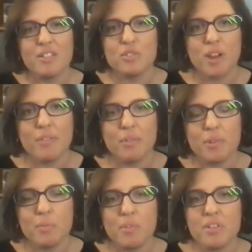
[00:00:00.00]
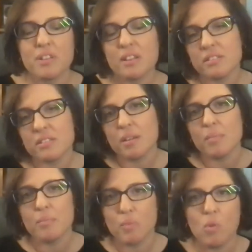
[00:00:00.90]
travel rewards, and
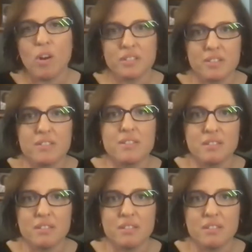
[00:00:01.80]
some want to see